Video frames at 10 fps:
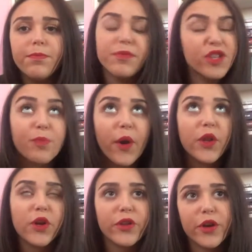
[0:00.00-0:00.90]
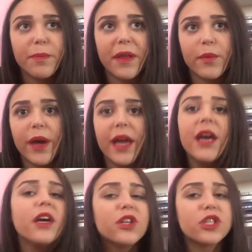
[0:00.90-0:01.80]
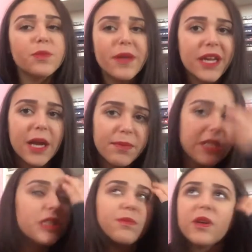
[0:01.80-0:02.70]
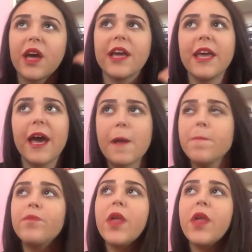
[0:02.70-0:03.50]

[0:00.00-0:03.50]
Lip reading: spoiler alert by the way, they're splitting up in this book again.